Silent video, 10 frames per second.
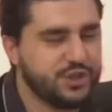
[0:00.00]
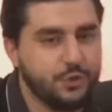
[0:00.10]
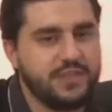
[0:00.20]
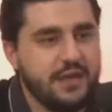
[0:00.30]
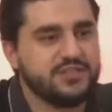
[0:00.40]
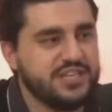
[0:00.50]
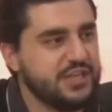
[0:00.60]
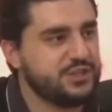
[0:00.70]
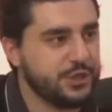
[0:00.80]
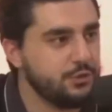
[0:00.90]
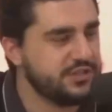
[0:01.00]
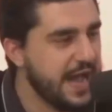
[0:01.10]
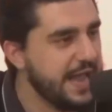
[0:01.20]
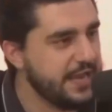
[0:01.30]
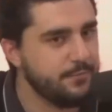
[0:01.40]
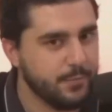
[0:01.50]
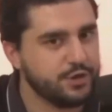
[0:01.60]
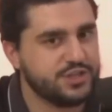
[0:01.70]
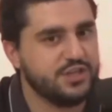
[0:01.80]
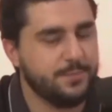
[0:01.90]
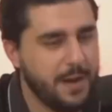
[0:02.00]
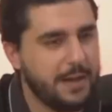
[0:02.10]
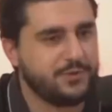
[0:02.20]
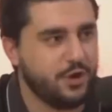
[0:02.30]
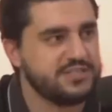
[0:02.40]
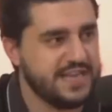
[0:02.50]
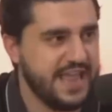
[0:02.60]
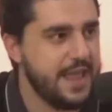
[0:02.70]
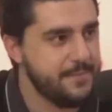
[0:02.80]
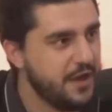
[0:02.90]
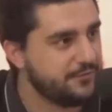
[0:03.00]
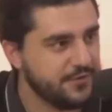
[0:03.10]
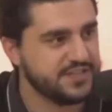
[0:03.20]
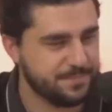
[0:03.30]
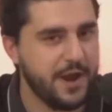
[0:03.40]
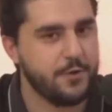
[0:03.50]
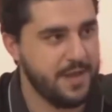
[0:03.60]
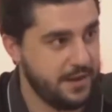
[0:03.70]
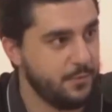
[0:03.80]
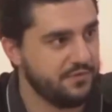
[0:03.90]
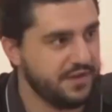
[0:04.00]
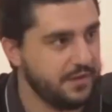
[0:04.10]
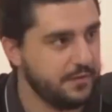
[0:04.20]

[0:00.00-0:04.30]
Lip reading: 2002 tie-in merch Pop-Tarts that came out for the Spider-Man movie.